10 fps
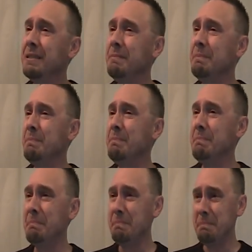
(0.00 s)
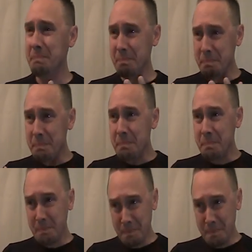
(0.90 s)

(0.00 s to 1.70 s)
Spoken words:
(no one is talking)